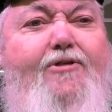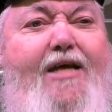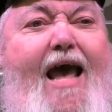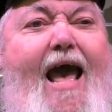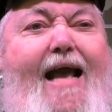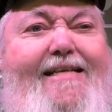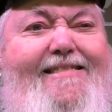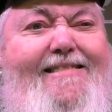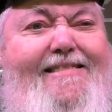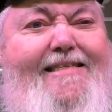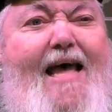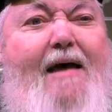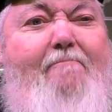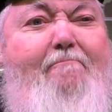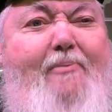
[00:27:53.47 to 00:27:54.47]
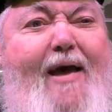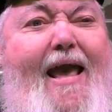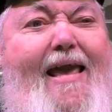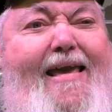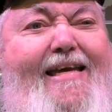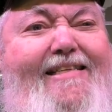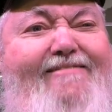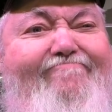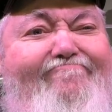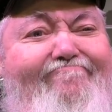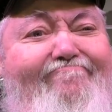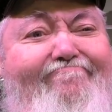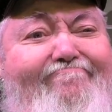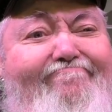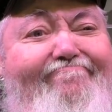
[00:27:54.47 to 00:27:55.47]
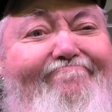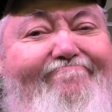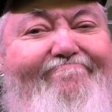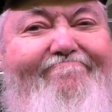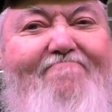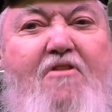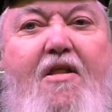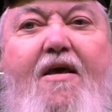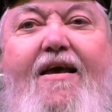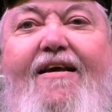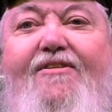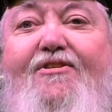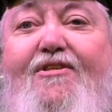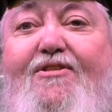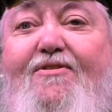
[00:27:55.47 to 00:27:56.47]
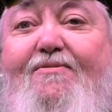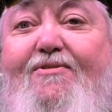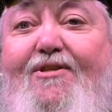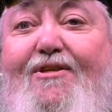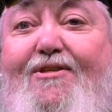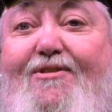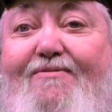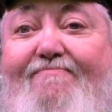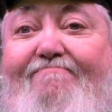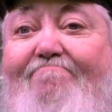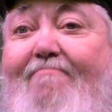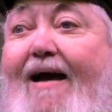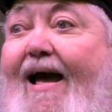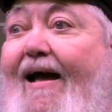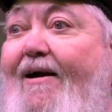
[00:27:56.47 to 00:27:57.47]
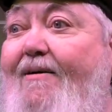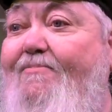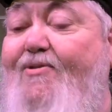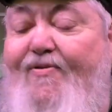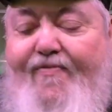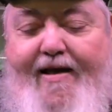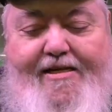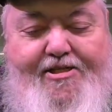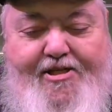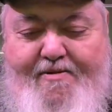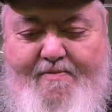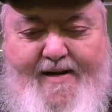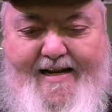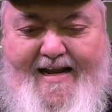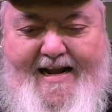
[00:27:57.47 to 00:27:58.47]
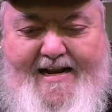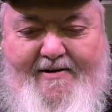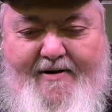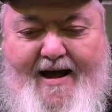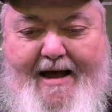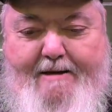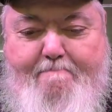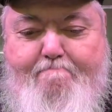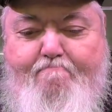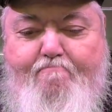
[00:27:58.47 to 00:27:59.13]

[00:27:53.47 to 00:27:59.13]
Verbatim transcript: taxes I'm paying. Just, just my observation. But at any rate,